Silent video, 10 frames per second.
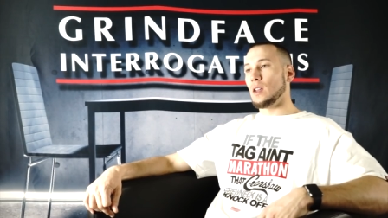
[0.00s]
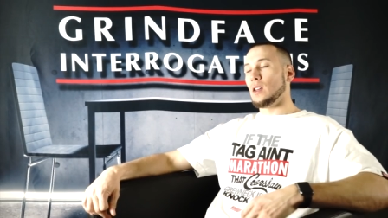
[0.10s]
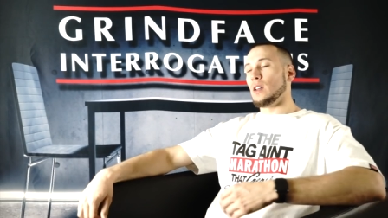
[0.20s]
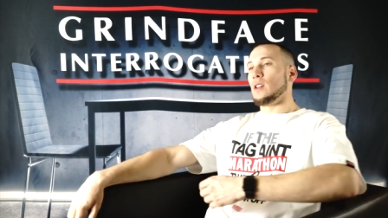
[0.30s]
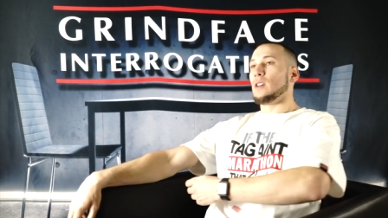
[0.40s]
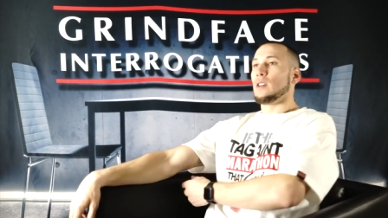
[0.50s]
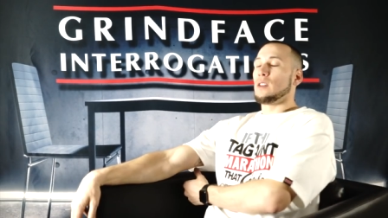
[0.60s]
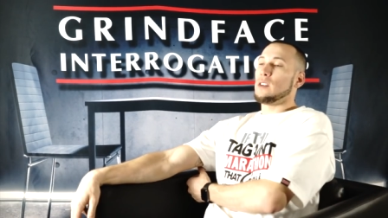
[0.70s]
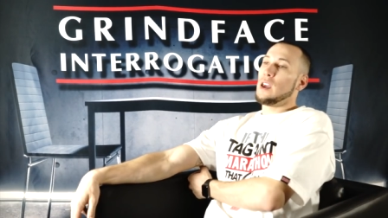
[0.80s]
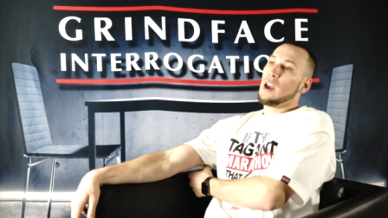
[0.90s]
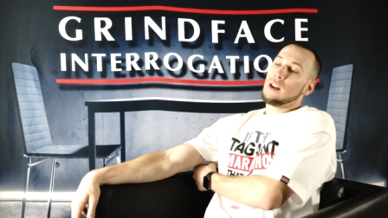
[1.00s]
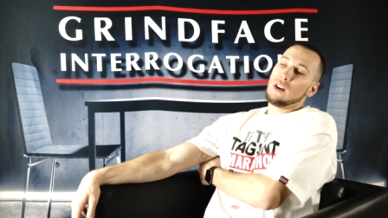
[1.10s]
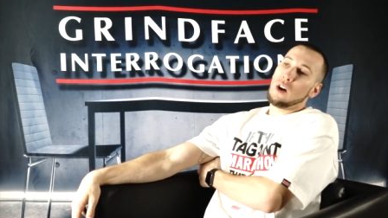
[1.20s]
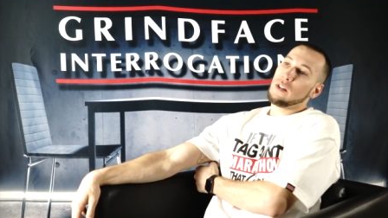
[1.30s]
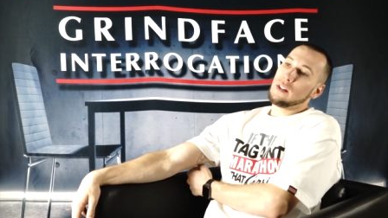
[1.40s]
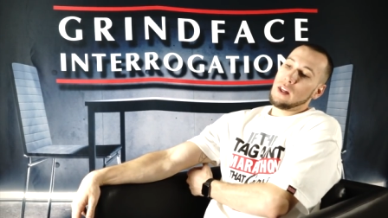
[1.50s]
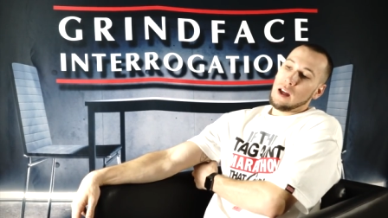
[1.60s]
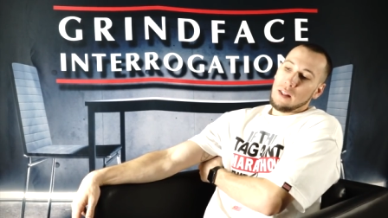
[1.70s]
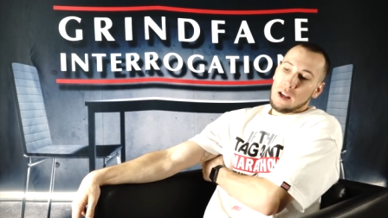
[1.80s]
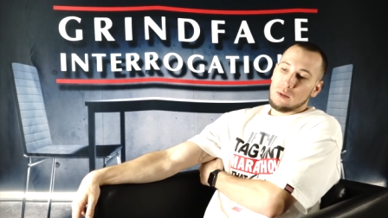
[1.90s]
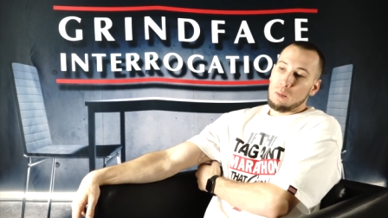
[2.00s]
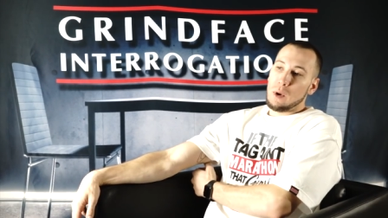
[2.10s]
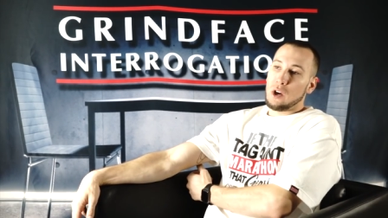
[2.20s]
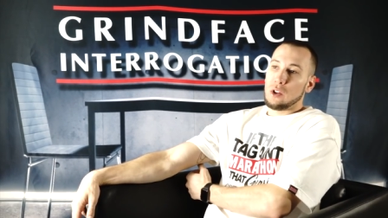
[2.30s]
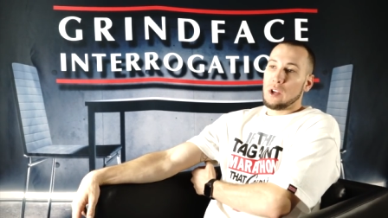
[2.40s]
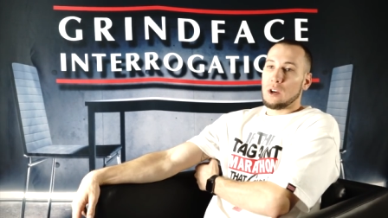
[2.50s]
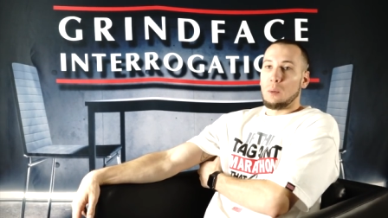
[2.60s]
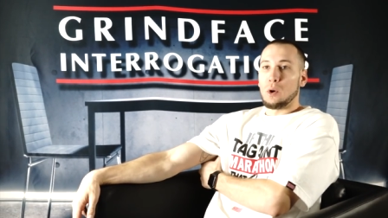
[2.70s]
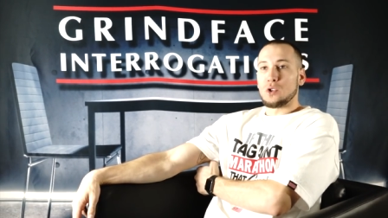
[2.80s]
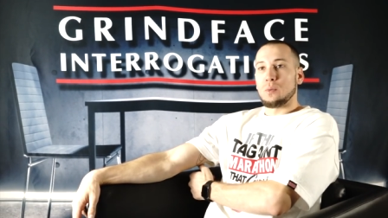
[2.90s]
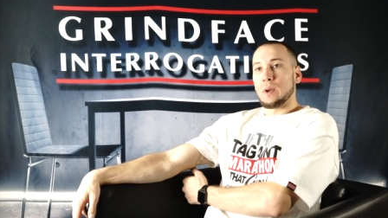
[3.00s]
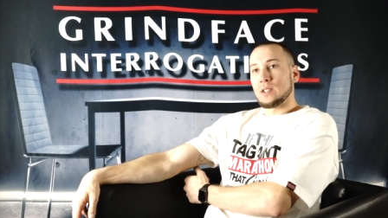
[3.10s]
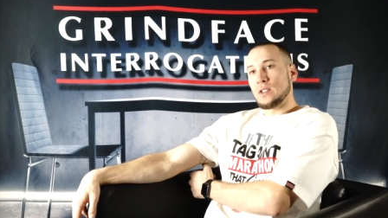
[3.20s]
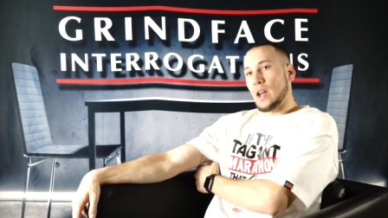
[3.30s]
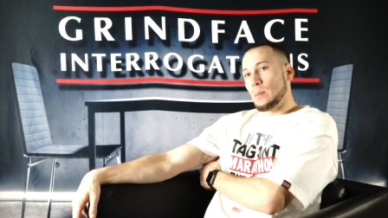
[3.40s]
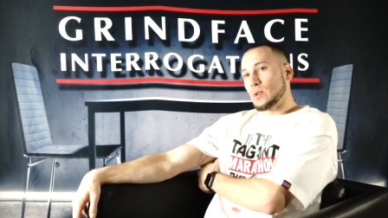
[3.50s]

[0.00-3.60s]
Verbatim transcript: accept it or? Yeah, no, that that's merely a commercial mixtape.